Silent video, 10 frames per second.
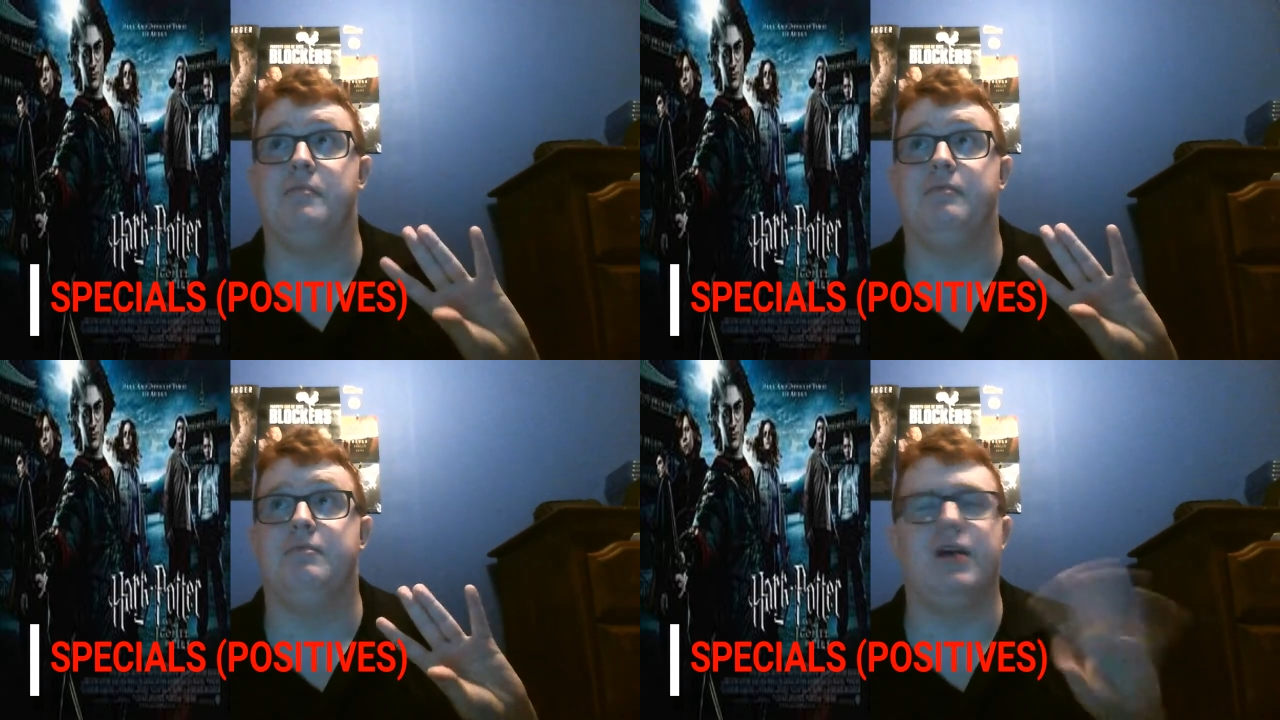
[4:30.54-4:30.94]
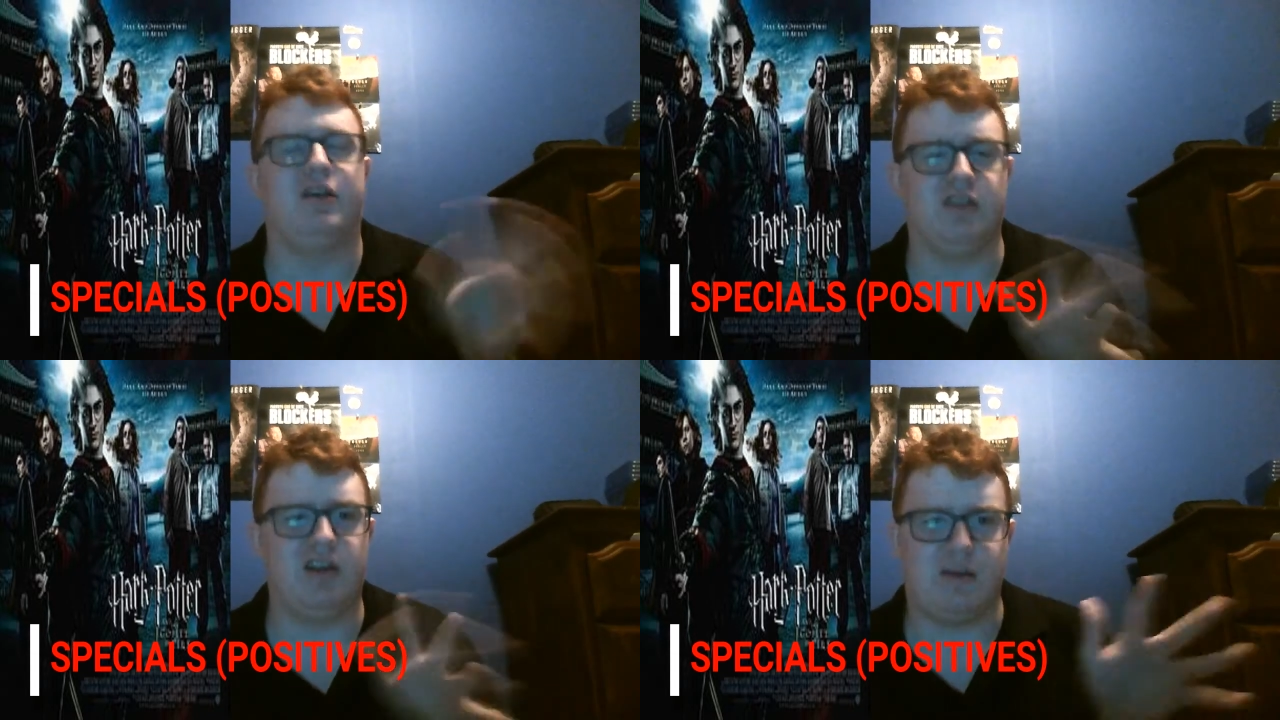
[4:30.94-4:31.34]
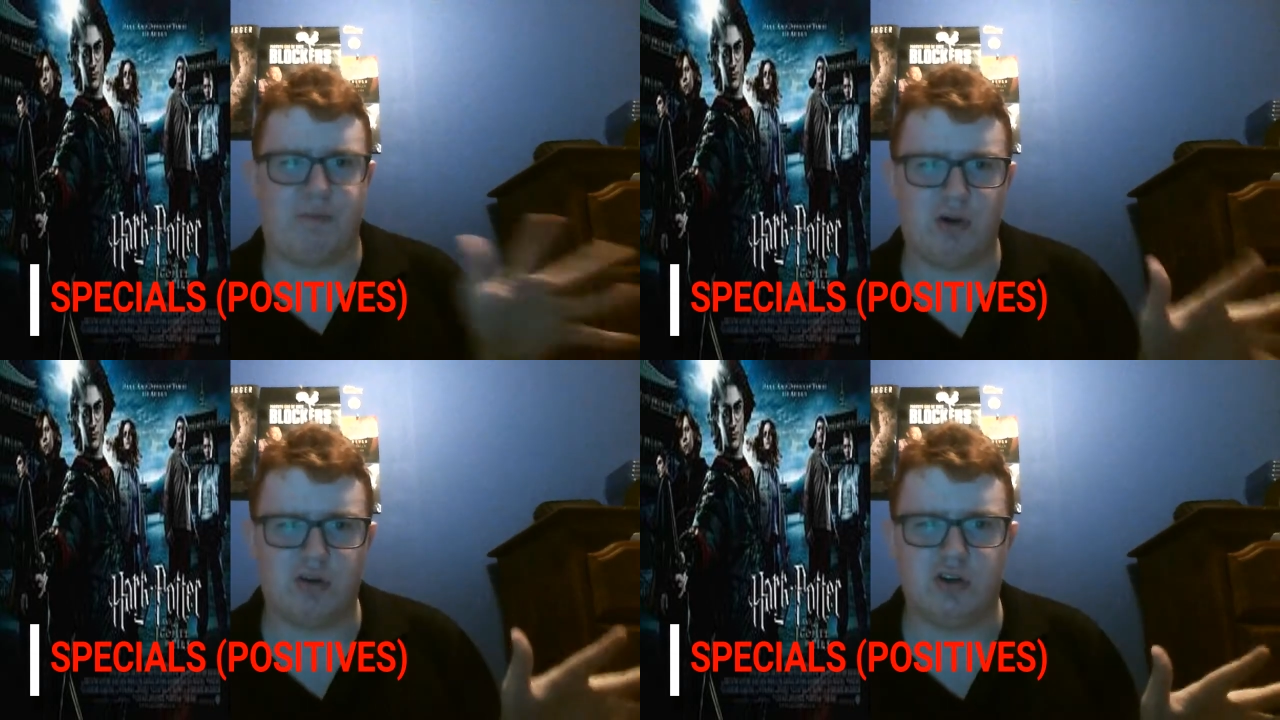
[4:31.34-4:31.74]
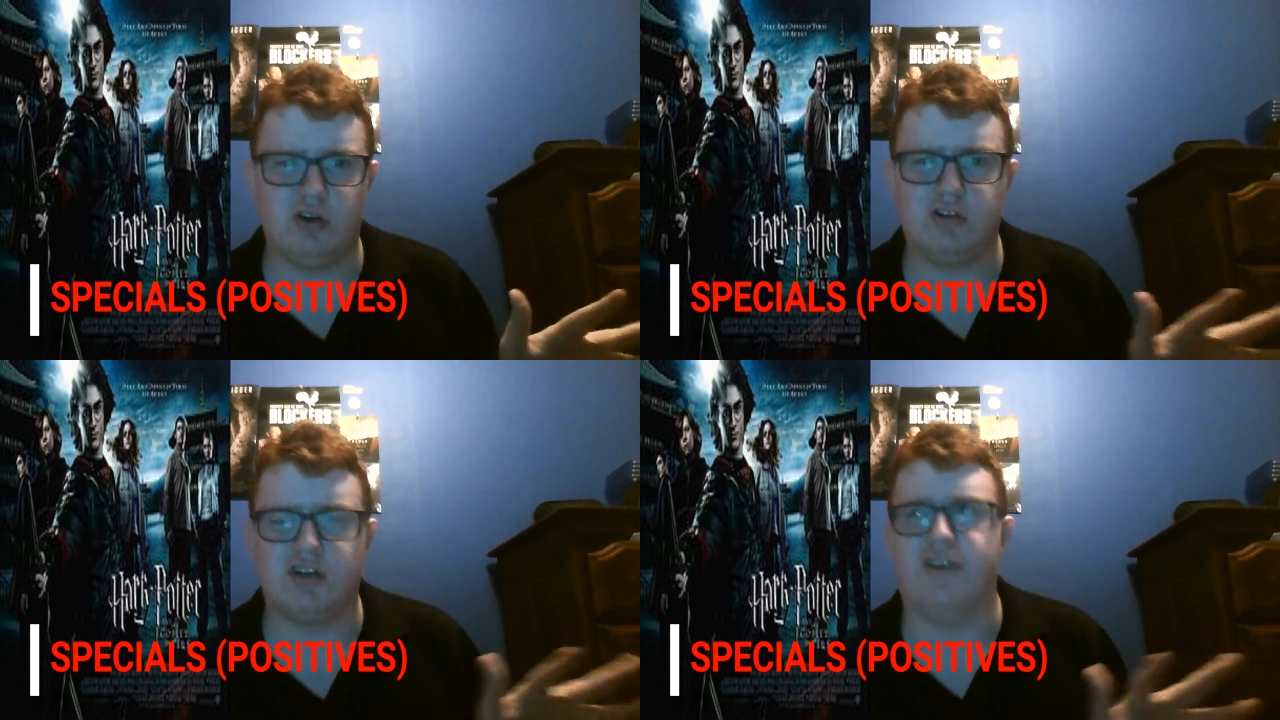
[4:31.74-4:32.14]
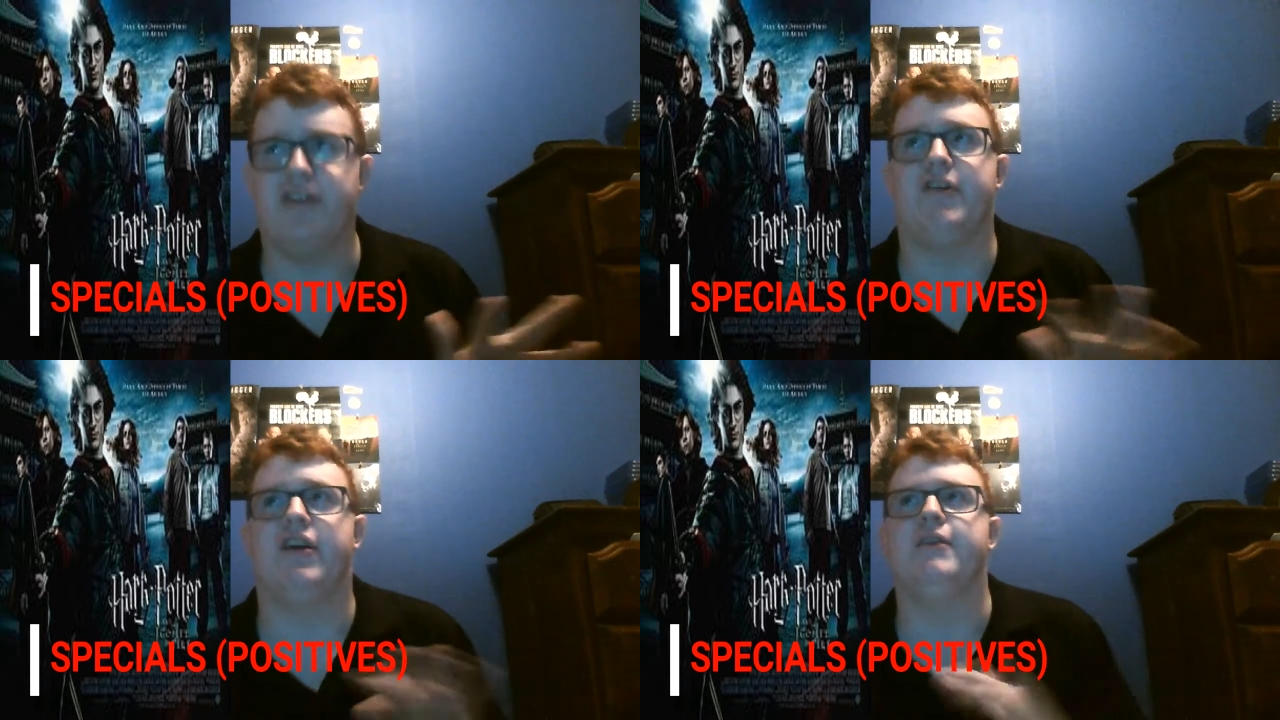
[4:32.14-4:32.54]
the debacle because
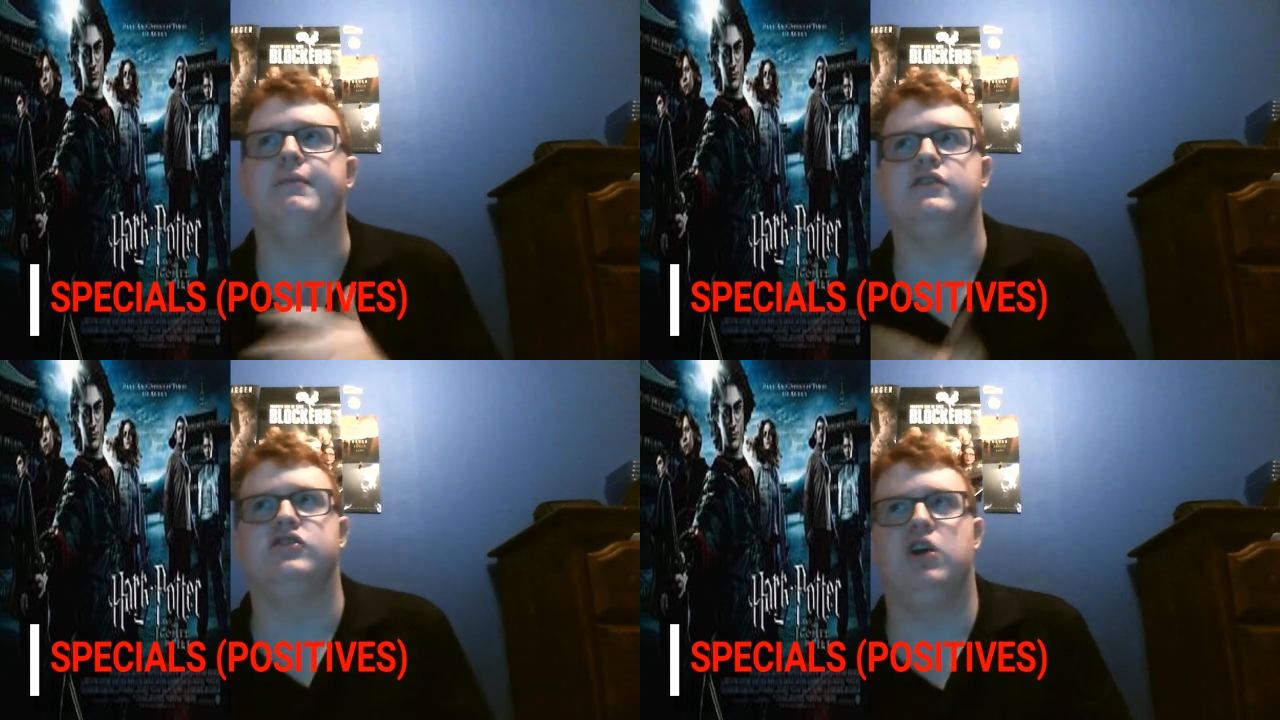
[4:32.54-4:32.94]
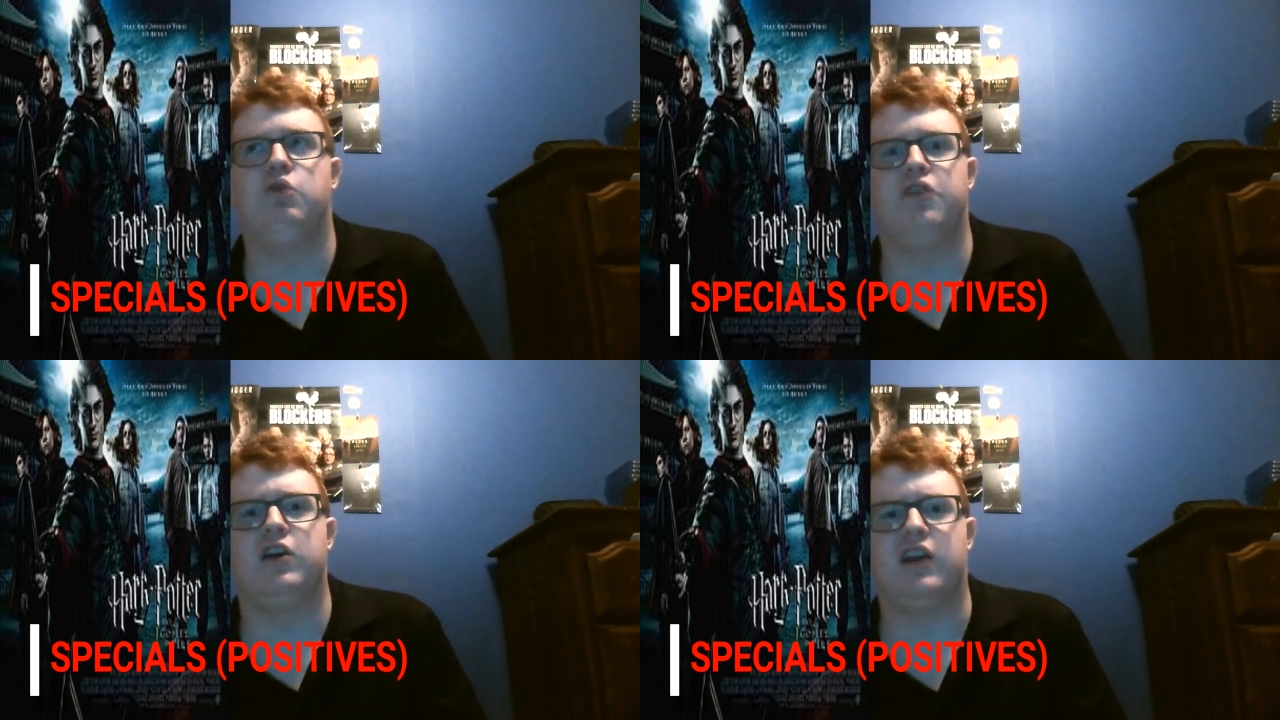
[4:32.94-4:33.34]
of Harry being chosen,